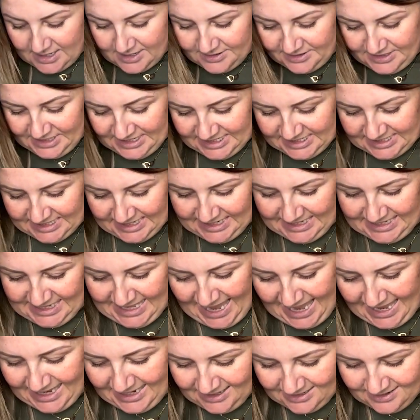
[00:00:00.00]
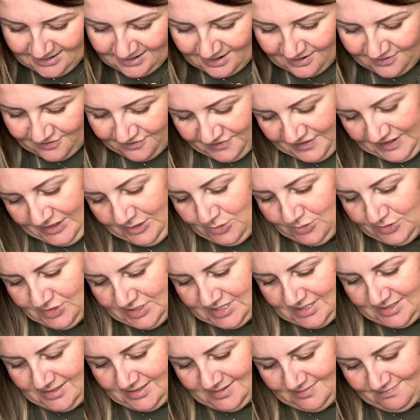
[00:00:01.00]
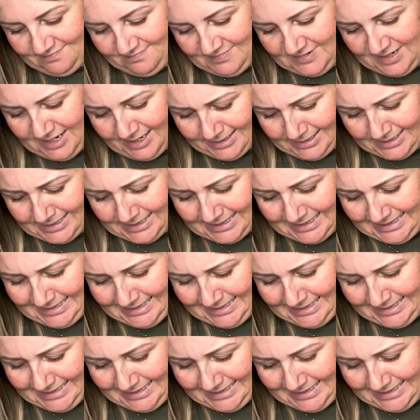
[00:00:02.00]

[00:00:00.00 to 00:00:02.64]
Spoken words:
this again feels like